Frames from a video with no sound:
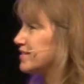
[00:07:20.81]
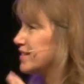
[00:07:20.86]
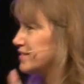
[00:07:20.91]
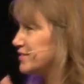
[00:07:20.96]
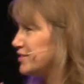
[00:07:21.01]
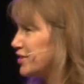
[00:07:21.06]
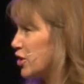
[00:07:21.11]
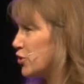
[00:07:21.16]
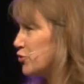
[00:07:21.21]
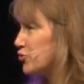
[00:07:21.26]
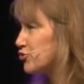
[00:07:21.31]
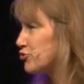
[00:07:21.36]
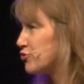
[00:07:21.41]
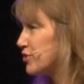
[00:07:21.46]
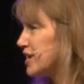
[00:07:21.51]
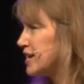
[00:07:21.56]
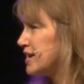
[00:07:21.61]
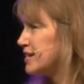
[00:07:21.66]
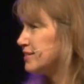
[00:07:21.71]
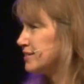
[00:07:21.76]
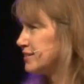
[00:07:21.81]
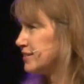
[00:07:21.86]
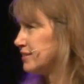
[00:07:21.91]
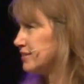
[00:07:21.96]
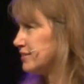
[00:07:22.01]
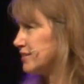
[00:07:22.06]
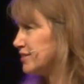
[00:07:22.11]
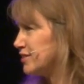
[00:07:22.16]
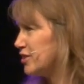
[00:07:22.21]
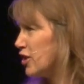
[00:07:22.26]
there's no trees,
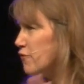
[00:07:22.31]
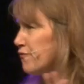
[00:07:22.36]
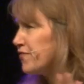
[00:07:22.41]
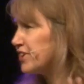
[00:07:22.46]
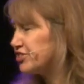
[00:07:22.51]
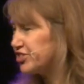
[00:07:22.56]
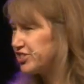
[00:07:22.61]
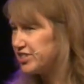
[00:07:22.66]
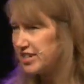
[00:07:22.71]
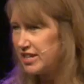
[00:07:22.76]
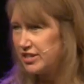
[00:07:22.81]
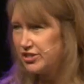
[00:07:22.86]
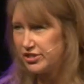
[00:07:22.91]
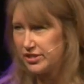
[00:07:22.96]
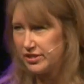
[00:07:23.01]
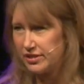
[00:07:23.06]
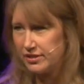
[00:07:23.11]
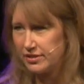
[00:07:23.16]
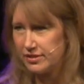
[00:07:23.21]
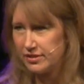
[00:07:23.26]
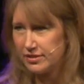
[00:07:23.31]
there's no vegetation.